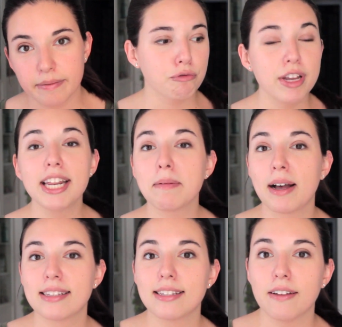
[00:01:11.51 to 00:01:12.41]
Reading
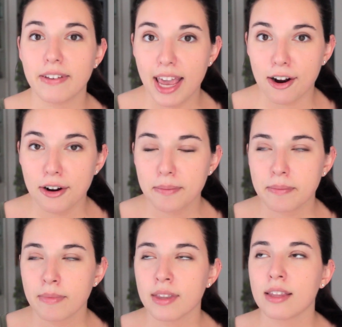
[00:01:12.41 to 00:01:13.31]
about self-care,
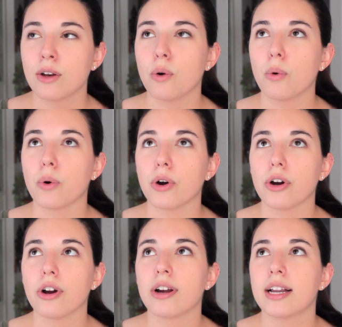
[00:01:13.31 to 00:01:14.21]

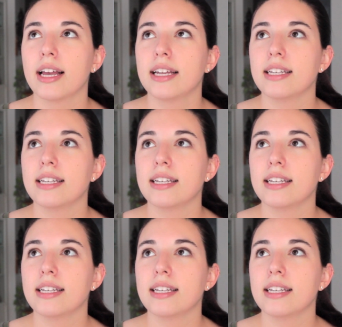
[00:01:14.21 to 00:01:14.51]
or